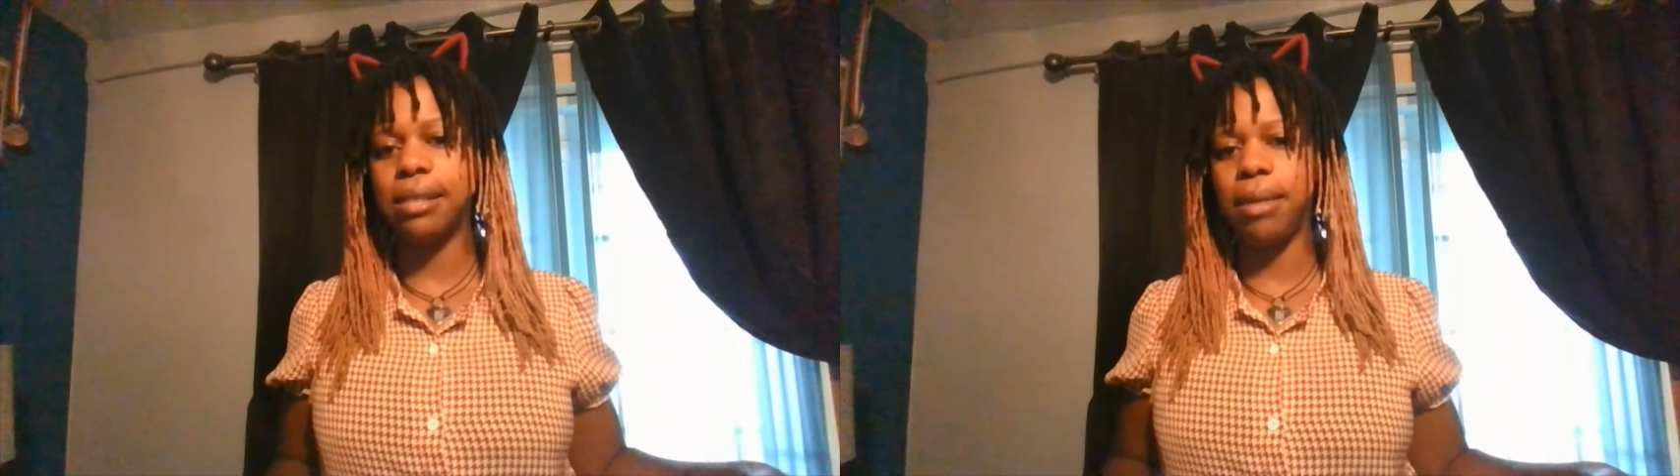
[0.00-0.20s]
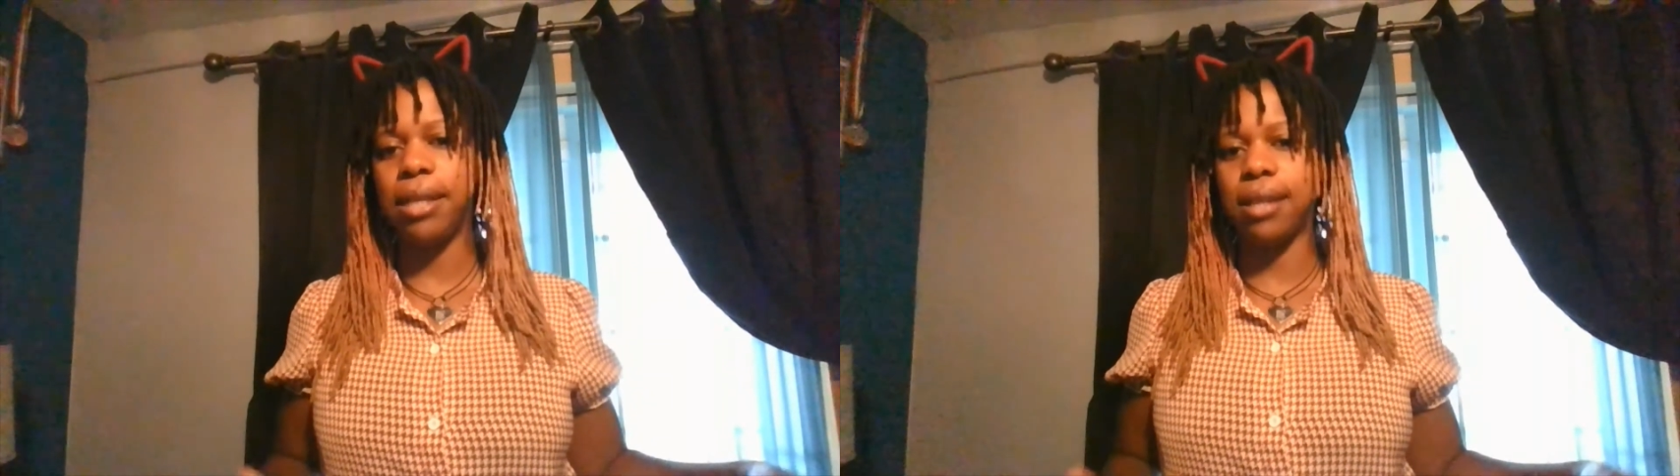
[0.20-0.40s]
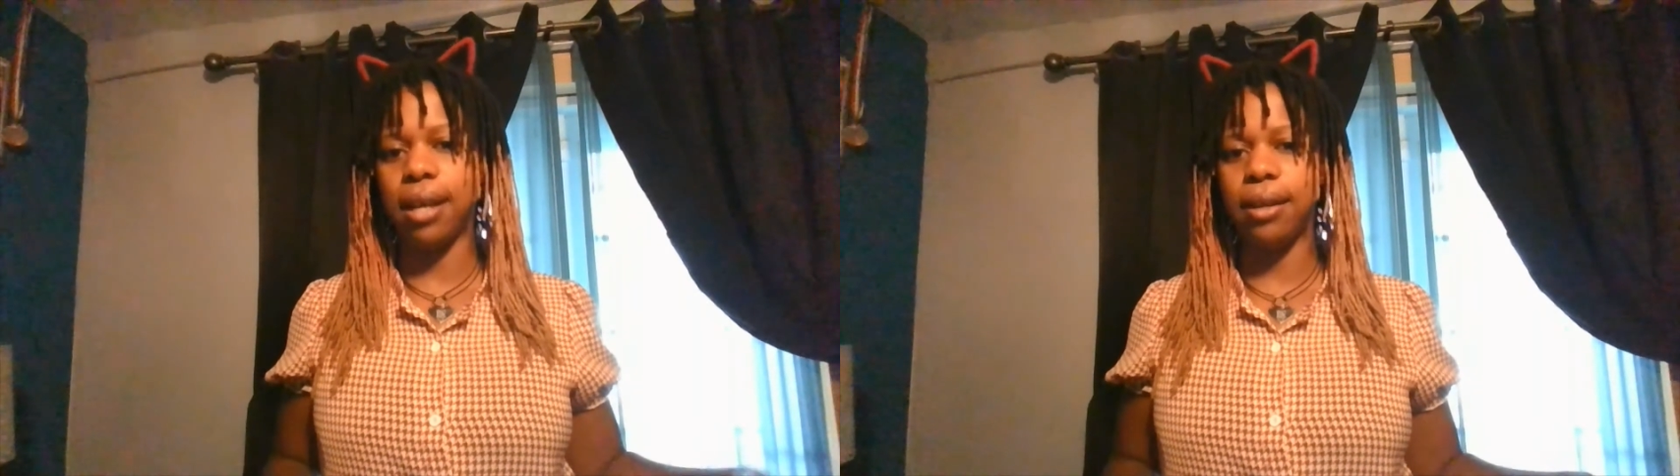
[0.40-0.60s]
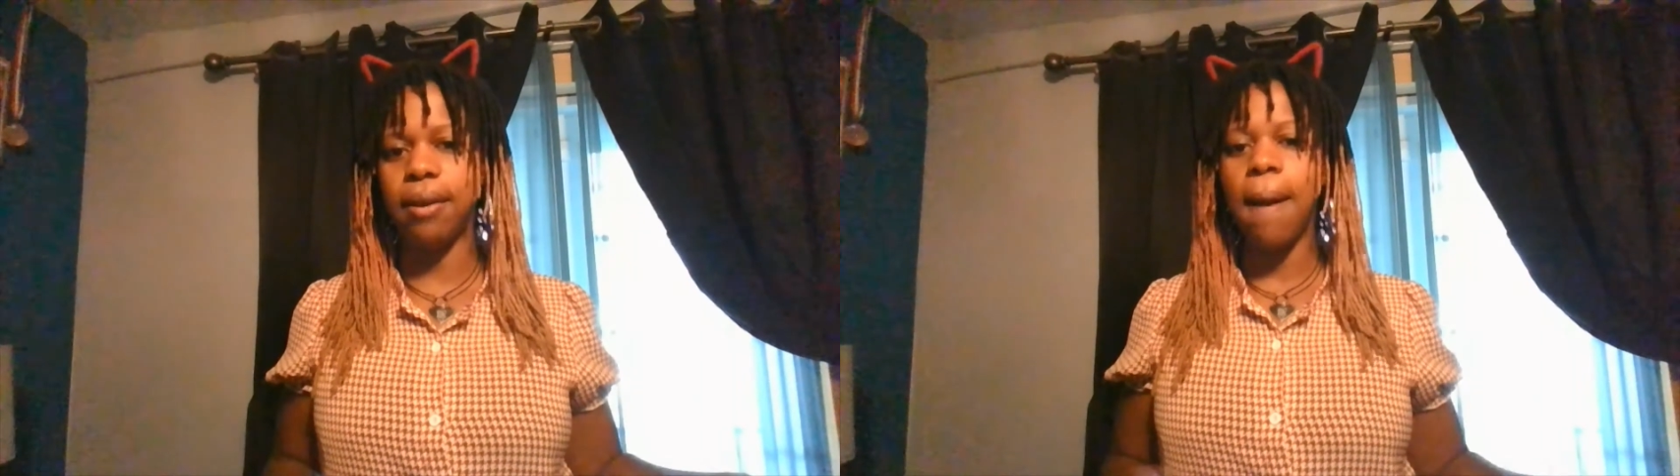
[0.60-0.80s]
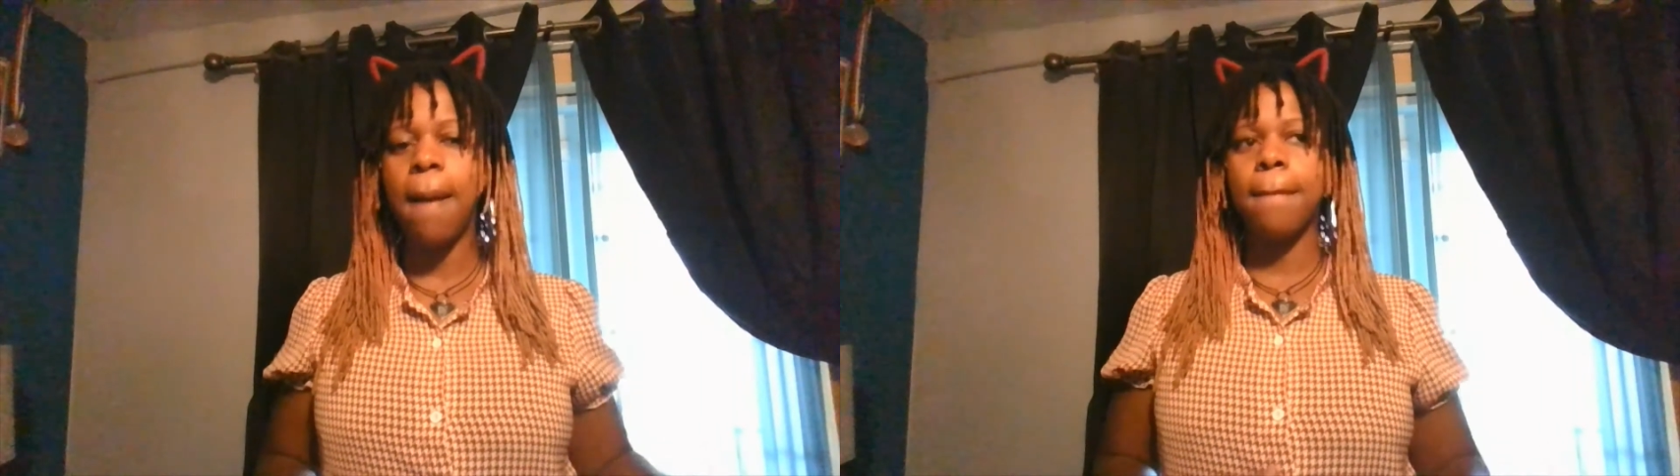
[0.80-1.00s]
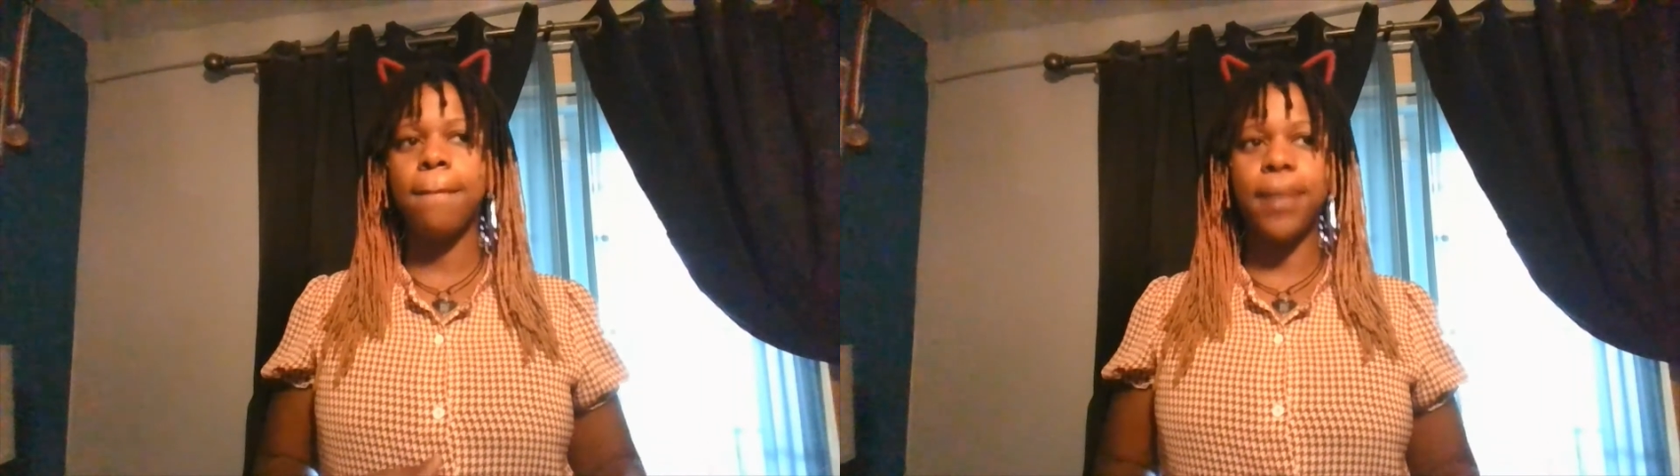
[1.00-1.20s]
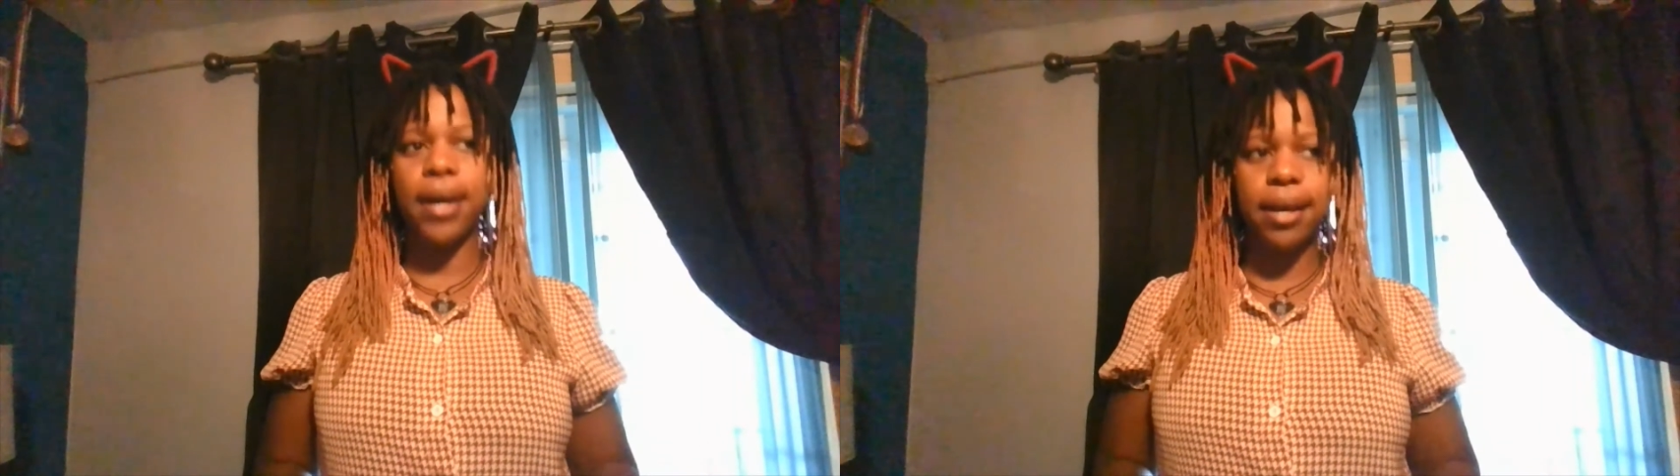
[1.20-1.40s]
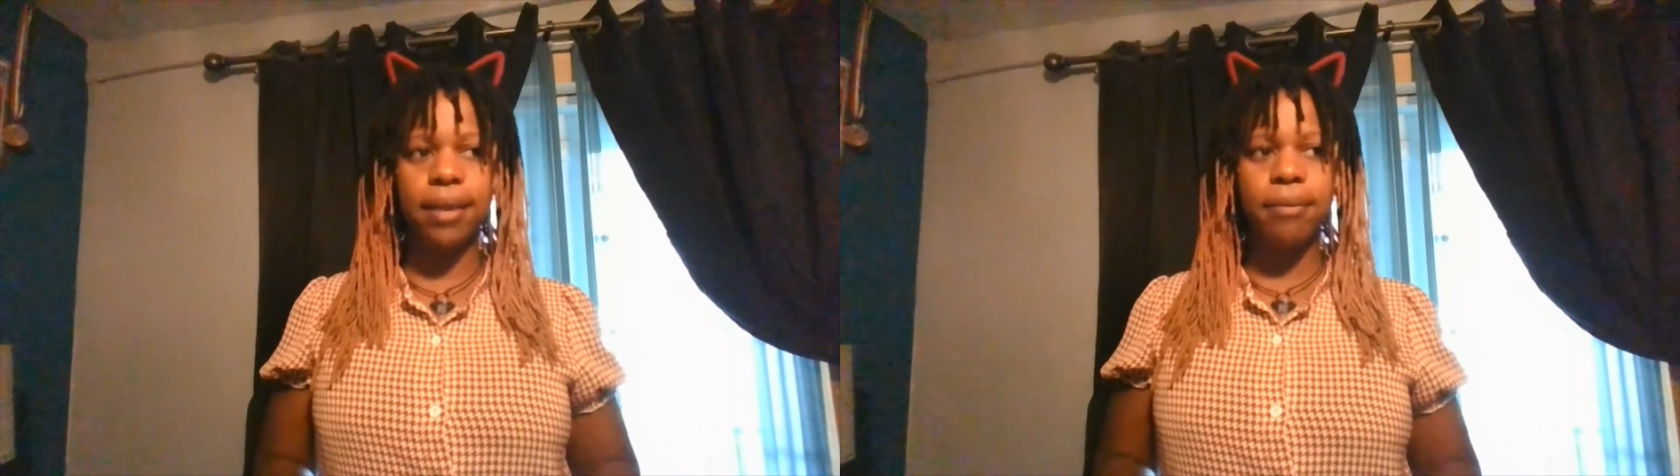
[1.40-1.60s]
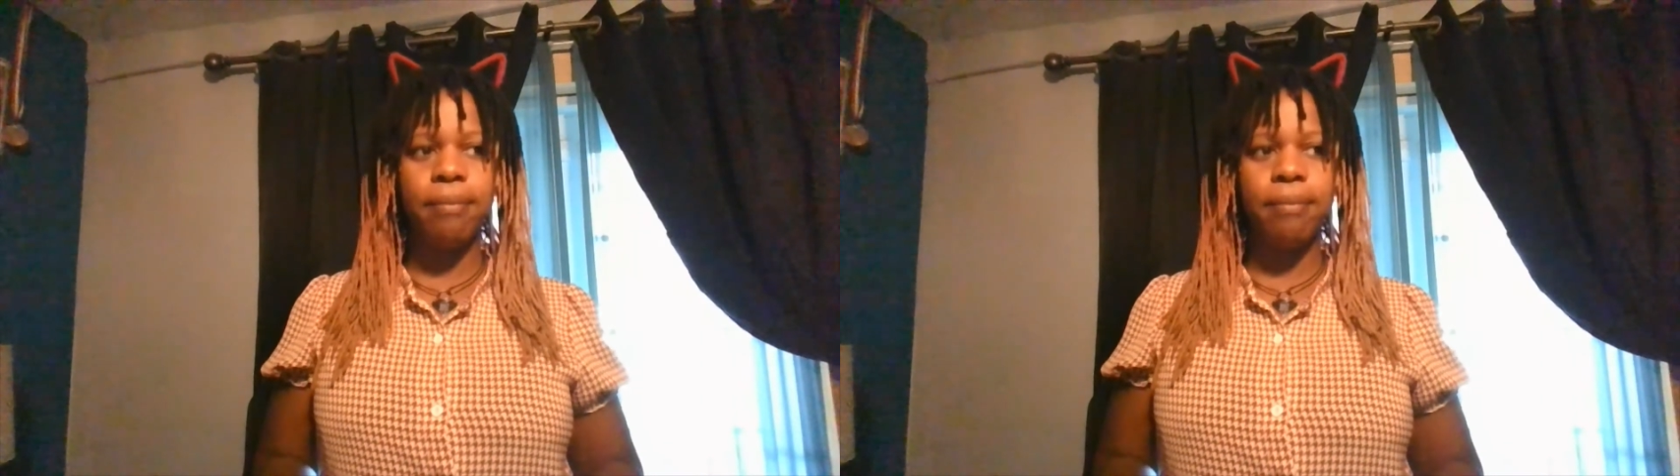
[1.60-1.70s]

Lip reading: to be done, but